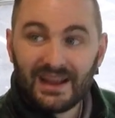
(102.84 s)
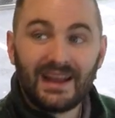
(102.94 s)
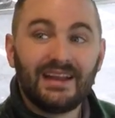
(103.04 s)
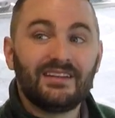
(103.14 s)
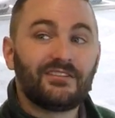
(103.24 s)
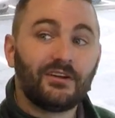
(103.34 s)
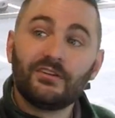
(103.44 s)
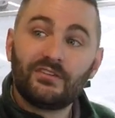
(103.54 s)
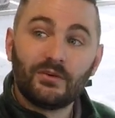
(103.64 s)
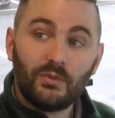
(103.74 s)
and it
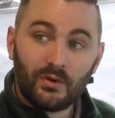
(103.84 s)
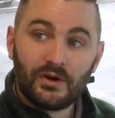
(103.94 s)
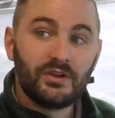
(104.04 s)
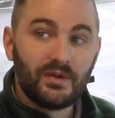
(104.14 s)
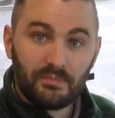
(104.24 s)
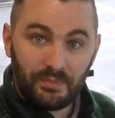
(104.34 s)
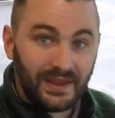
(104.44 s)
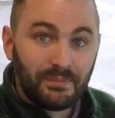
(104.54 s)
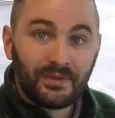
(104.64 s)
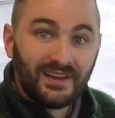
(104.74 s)
starts to warn you and
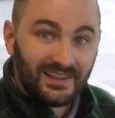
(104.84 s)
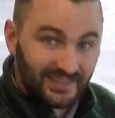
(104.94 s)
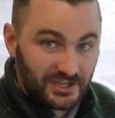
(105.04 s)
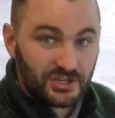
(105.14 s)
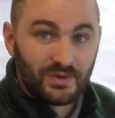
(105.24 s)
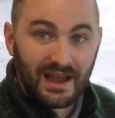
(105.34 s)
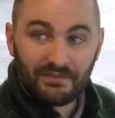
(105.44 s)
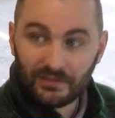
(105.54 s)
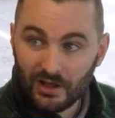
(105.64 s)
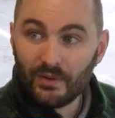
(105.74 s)
beep that you
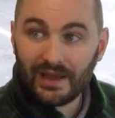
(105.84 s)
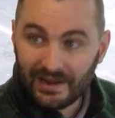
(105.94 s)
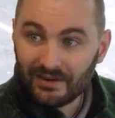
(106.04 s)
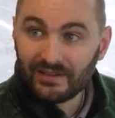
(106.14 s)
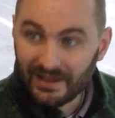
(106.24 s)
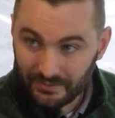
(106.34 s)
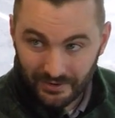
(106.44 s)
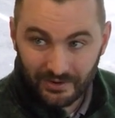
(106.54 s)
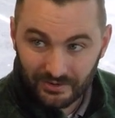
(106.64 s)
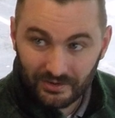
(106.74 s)
have low air like we
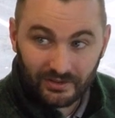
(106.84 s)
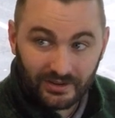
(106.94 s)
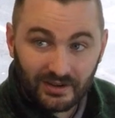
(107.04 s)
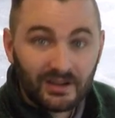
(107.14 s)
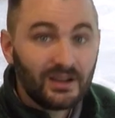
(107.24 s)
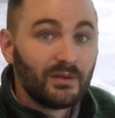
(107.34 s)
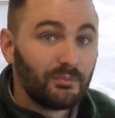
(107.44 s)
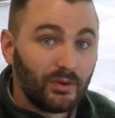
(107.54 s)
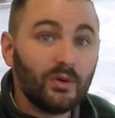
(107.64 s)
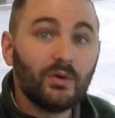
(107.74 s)
heard earlier,
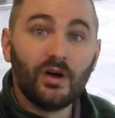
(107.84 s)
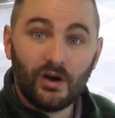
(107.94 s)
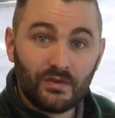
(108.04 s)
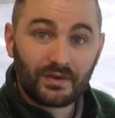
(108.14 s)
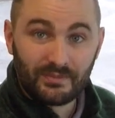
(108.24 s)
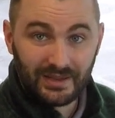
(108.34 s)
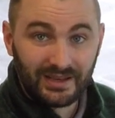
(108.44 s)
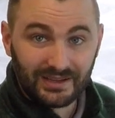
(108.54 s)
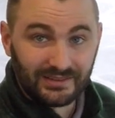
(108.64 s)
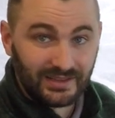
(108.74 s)
pull over
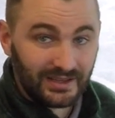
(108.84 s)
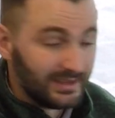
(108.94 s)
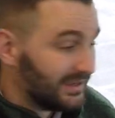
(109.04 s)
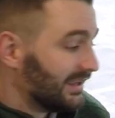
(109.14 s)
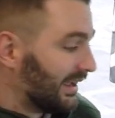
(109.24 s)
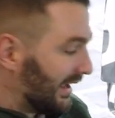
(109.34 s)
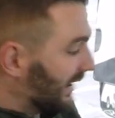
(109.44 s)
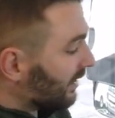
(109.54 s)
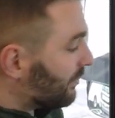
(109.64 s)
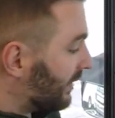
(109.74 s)
immediately.
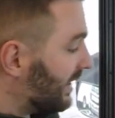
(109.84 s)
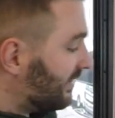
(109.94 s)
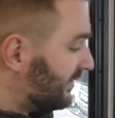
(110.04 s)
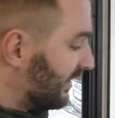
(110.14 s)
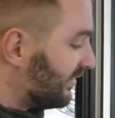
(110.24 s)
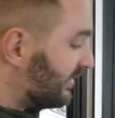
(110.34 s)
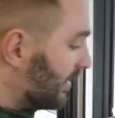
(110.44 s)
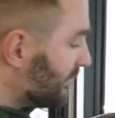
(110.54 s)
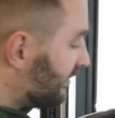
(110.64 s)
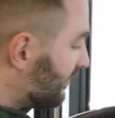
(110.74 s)
Air brake
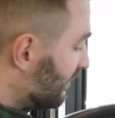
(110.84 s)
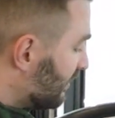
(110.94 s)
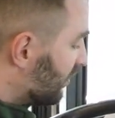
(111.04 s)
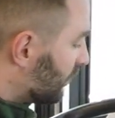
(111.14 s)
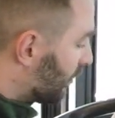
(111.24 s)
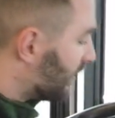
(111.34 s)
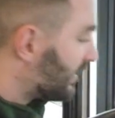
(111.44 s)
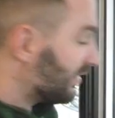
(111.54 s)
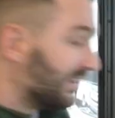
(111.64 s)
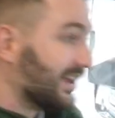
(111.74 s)
systems work
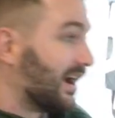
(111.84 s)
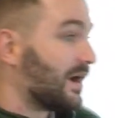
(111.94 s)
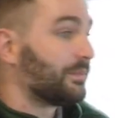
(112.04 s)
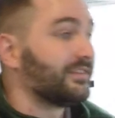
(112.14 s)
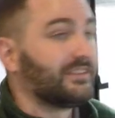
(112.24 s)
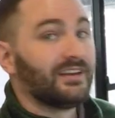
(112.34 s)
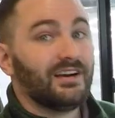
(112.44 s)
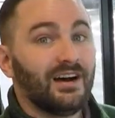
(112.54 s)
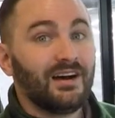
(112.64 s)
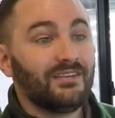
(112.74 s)
the opposite
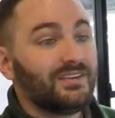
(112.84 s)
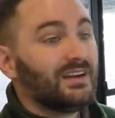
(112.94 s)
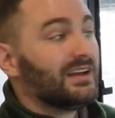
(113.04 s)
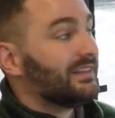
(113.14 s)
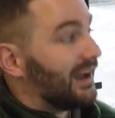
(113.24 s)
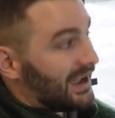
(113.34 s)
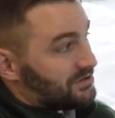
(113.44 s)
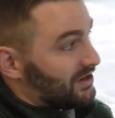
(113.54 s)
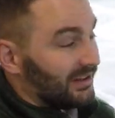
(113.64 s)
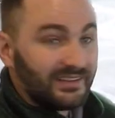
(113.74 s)
of the
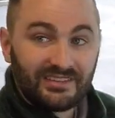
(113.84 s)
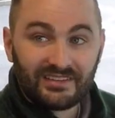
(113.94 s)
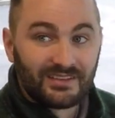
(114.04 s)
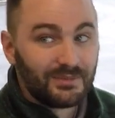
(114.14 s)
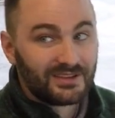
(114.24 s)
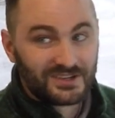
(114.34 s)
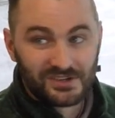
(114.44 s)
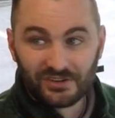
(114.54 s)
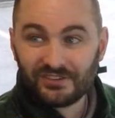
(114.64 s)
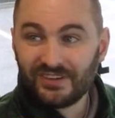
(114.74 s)
hydraulic system that's in
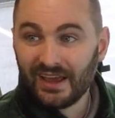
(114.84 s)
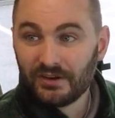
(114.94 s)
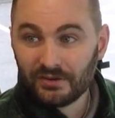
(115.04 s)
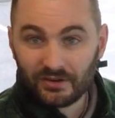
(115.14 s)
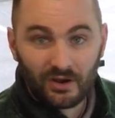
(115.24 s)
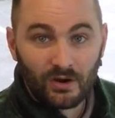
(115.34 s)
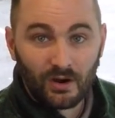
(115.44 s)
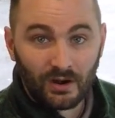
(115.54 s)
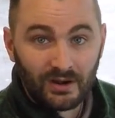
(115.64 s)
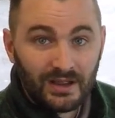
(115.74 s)
your standard
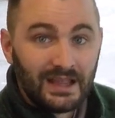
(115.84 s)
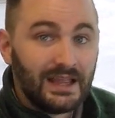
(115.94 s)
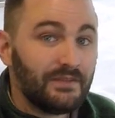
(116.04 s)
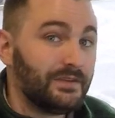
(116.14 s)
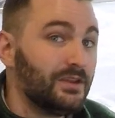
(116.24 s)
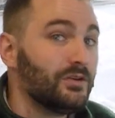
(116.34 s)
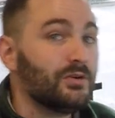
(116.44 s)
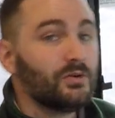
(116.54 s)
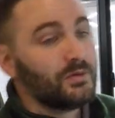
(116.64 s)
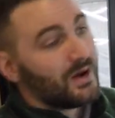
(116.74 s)
car. If
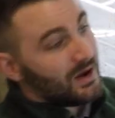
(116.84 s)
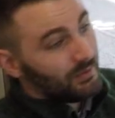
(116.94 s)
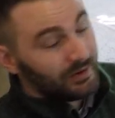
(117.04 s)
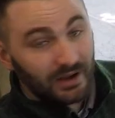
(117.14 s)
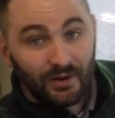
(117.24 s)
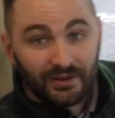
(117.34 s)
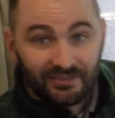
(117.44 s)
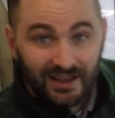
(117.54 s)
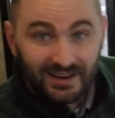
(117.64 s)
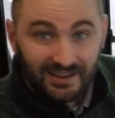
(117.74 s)
you were to go
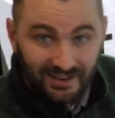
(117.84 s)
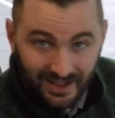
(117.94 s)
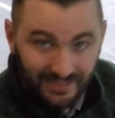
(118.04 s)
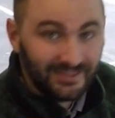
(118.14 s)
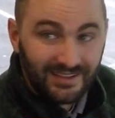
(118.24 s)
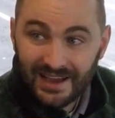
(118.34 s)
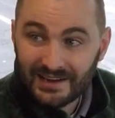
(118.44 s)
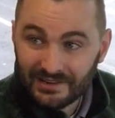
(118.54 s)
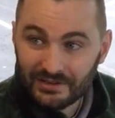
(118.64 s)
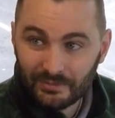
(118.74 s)
outside and cut the line
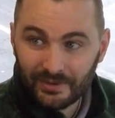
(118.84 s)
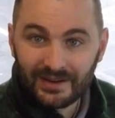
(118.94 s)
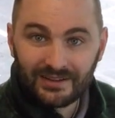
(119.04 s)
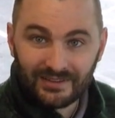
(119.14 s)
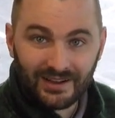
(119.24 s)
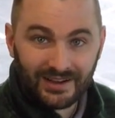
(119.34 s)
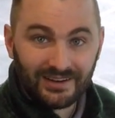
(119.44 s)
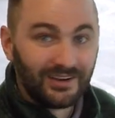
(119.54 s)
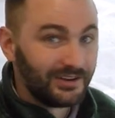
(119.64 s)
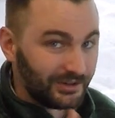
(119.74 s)
on your brake line
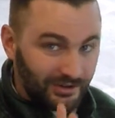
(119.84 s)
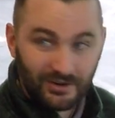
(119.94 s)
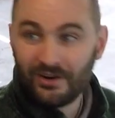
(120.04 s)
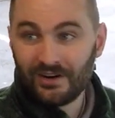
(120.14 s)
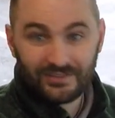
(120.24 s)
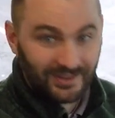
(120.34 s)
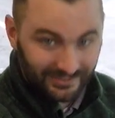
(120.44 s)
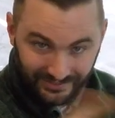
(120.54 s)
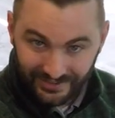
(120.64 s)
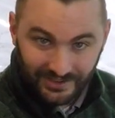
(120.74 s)
on your car, not
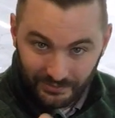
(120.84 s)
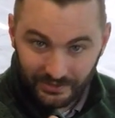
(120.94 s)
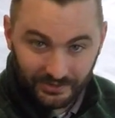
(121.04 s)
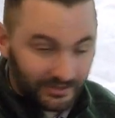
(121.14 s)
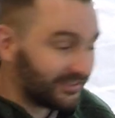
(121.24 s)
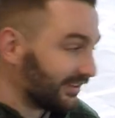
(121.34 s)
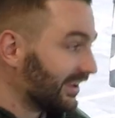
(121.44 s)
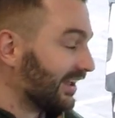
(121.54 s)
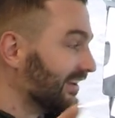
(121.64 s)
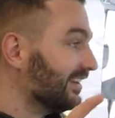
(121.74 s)
telling anyone to do this
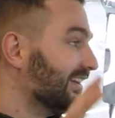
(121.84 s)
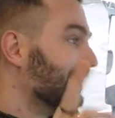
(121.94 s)
again,